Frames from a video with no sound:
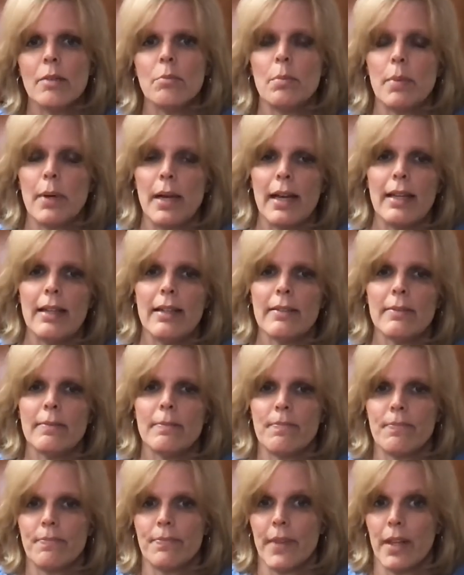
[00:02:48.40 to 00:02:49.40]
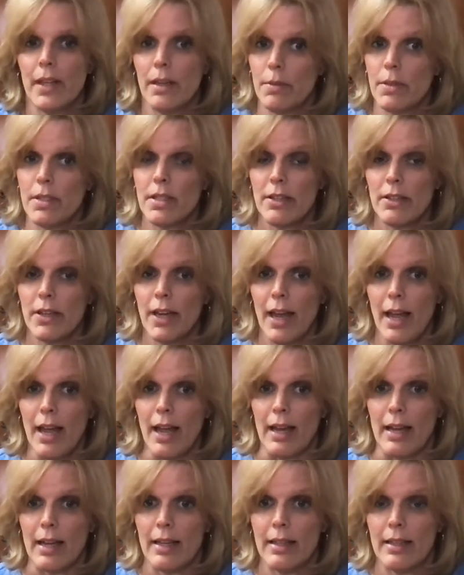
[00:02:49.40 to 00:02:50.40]
but it was
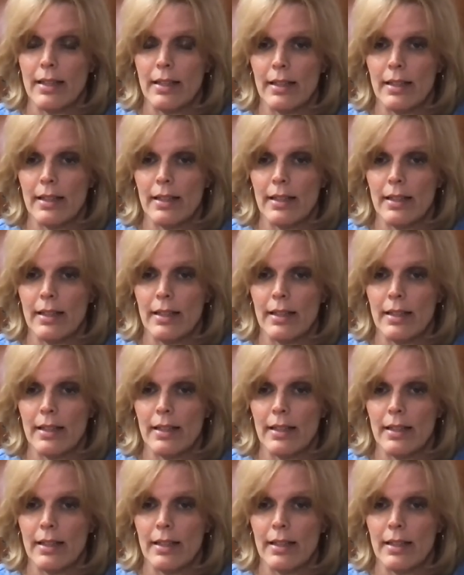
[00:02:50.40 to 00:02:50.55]
okay.